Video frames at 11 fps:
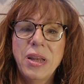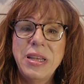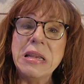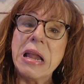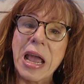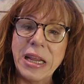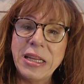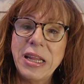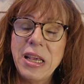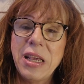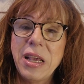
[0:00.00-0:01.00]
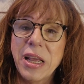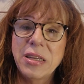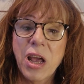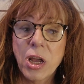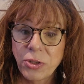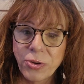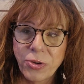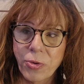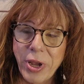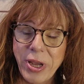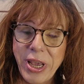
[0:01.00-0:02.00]
90 and
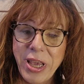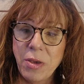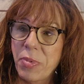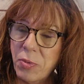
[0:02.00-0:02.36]
100-degree heat.